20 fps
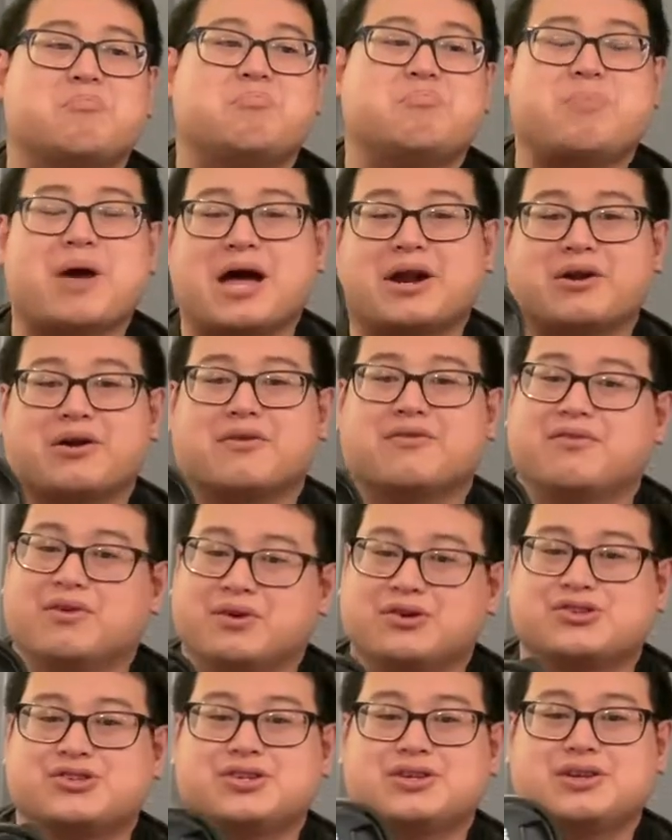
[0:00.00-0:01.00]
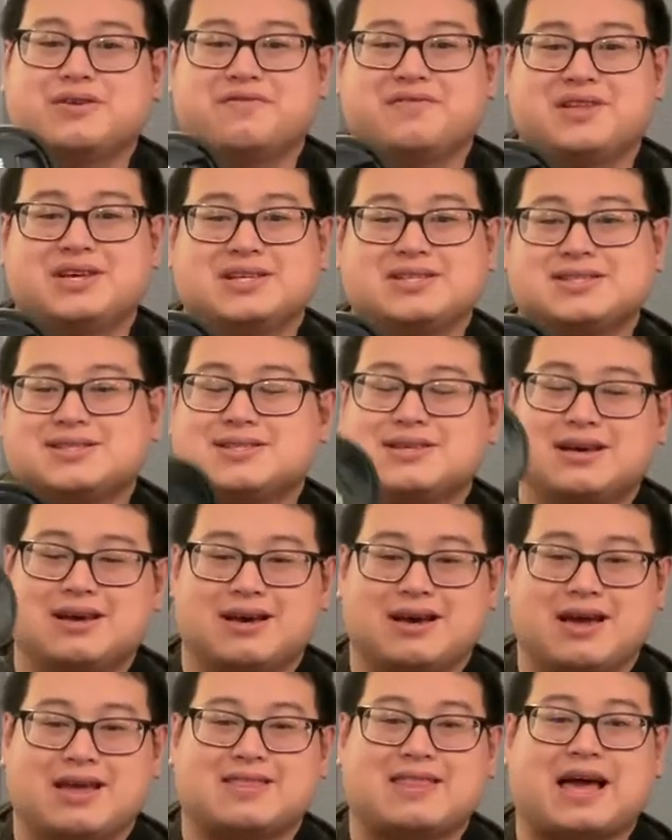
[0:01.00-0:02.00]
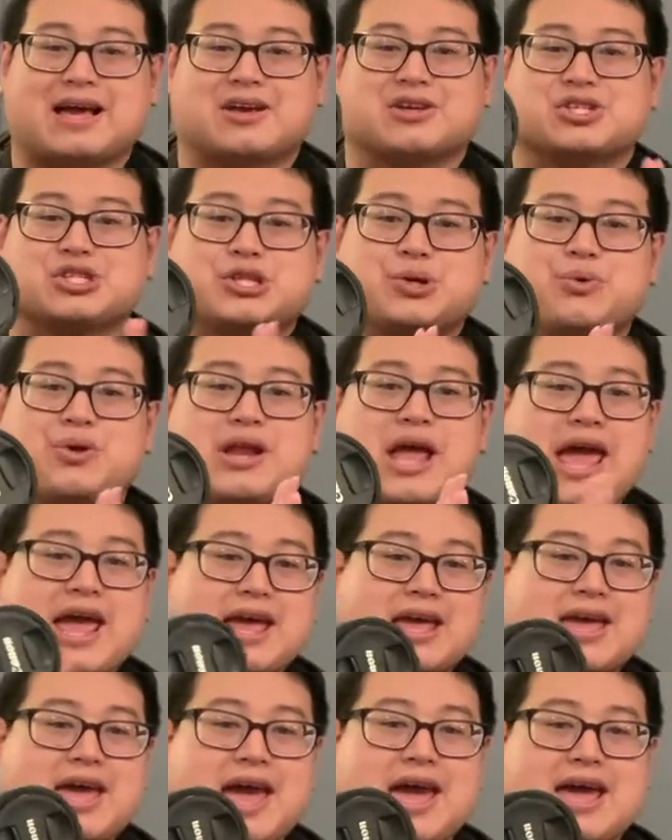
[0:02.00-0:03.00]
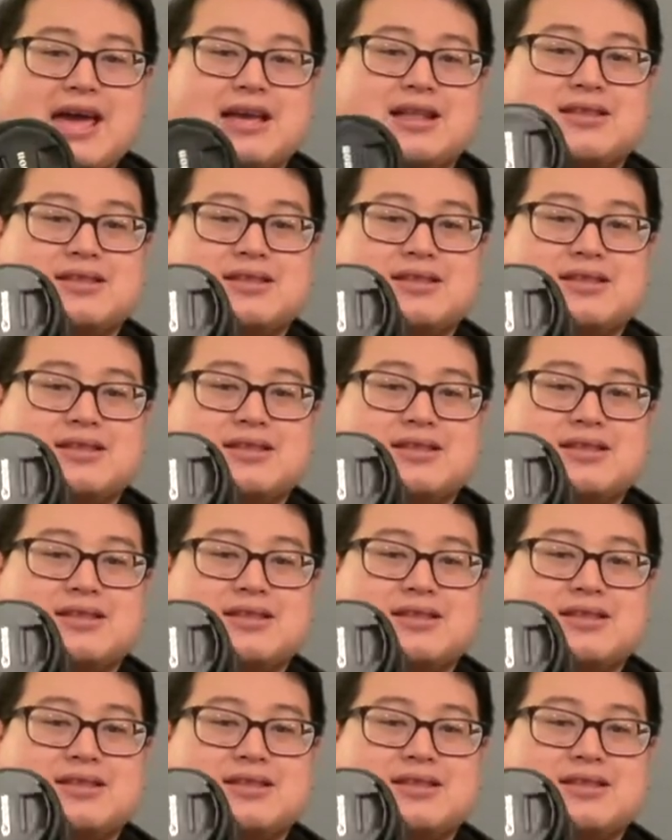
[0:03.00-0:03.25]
better version of this that can shoot in 8K.